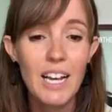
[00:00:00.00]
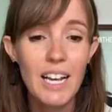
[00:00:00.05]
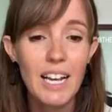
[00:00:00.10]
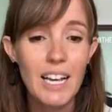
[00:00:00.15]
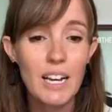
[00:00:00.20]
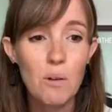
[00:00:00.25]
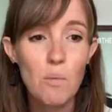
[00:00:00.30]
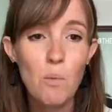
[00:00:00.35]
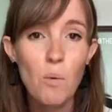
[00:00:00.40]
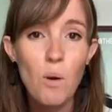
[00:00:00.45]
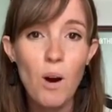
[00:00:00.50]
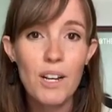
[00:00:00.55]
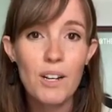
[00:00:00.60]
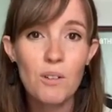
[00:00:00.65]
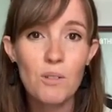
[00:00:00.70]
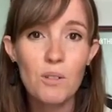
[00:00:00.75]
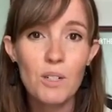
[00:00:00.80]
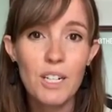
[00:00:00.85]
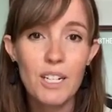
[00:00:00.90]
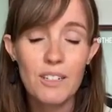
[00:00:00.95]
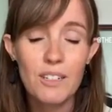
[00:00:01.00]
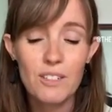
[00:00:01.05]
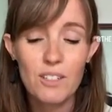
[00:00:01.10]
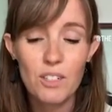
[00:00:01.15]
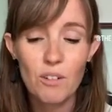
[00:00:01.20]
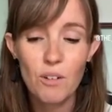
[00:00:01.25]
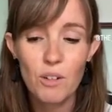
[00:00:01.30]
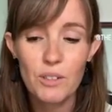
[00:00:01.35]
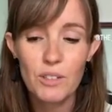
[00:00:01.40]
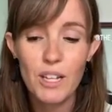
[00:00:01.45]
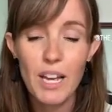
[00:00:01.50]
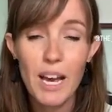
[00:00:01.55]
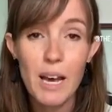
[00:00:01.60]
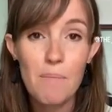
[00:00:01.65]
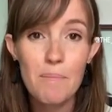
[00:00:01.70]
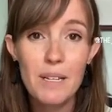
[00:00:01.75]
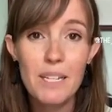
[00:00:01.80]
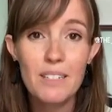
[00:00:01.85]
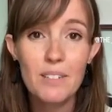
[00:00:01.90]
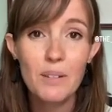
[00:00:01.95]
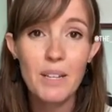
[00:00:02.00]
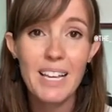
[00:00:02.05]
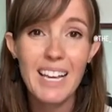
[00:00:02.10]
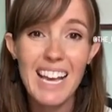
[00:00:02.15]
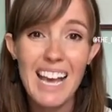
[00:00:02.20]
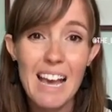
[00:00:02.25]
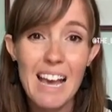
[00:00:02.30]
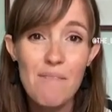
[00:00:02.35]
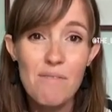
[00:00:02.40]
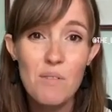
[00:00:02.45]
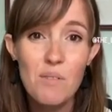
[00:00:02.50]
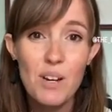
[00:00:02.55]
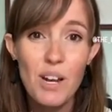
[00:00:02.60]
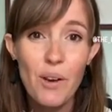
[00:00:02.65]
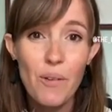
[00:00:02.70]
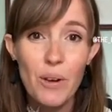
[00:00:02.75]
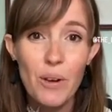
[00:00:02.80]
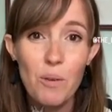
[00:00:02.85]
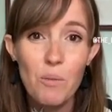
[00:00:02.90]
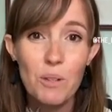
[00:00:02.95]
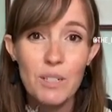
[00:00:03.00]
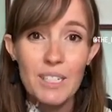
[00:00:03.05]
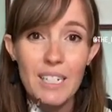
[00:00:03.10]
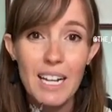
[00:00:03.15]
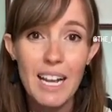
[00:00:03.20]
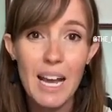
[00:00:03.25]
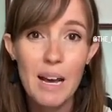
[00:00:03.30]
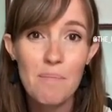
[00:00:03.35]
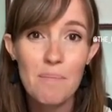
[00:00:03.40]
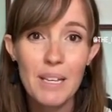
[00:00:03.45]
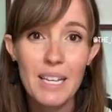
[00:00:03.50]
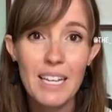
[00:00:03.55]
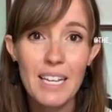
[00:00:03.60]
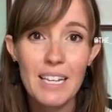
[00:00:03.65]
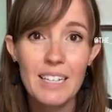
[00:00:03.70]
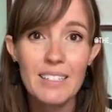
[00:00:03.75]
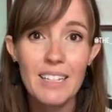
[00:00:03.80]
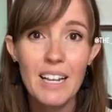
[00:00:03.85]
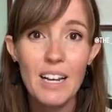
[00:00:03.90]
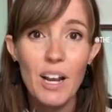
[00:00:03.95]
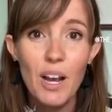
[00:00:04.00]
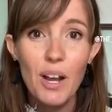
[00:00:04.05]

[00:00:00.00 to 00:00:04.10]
get a wider audience across okapis, so we can get everyone knowing what an okapi is and